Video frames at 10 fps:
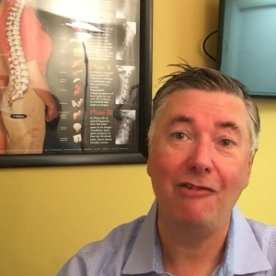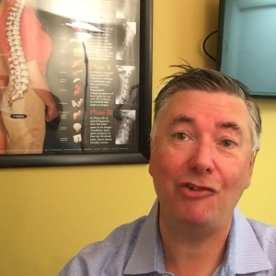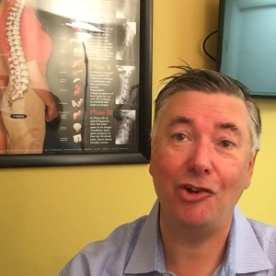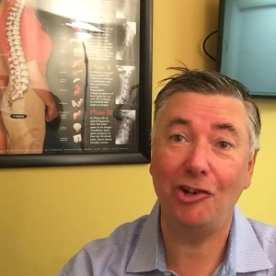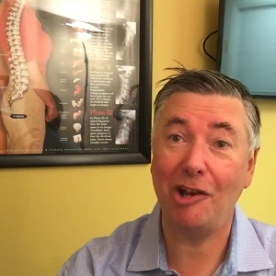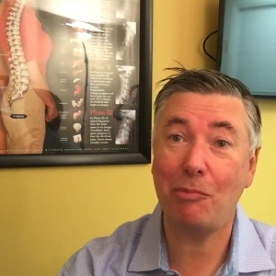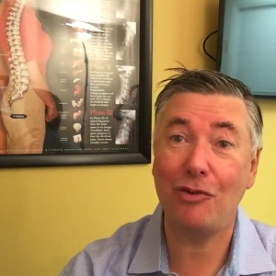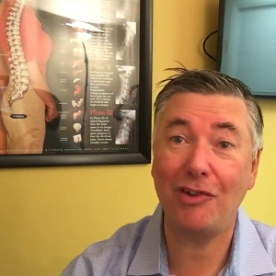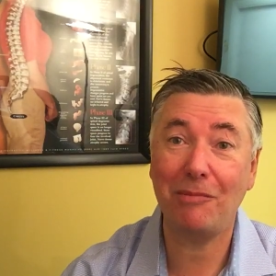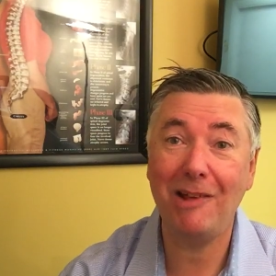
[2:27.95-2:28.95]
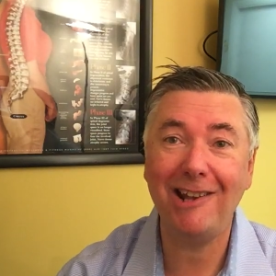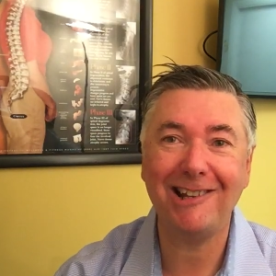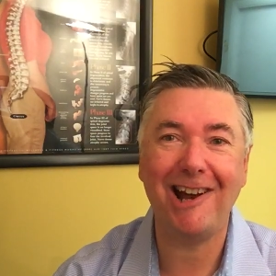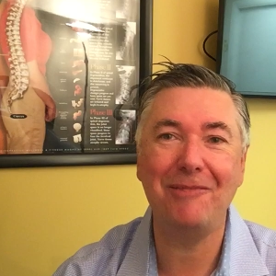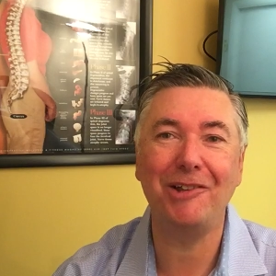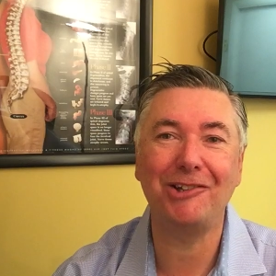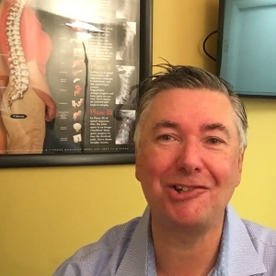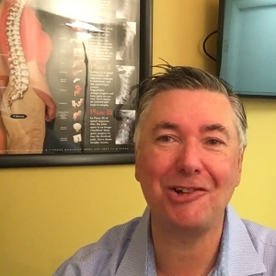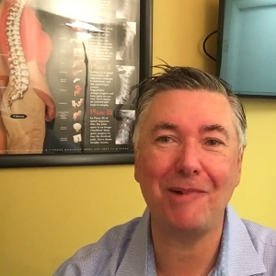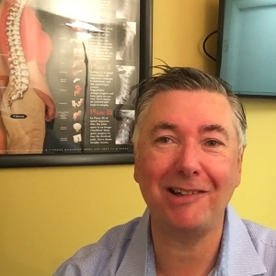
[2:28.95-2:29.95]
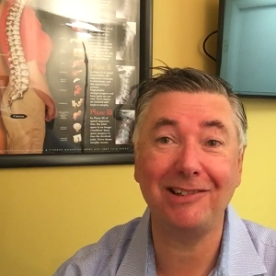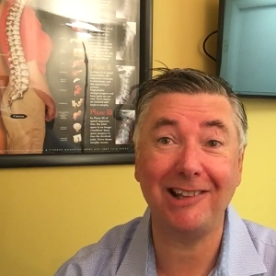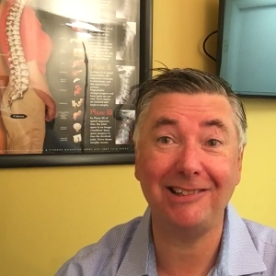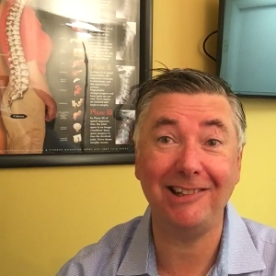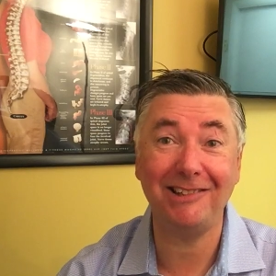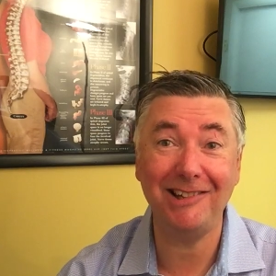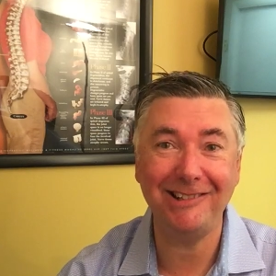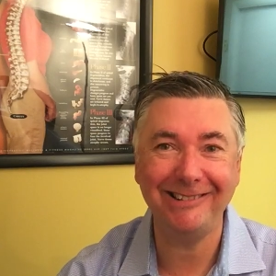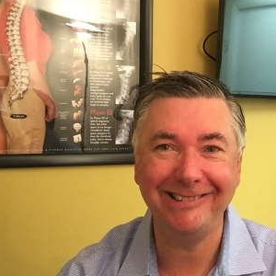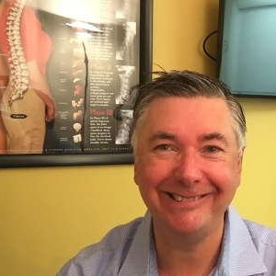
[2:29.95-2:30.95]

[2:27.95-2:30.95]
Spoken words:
For your Near Perfect Minute, I'm Dr. Jean-Marc Slack. See you soon.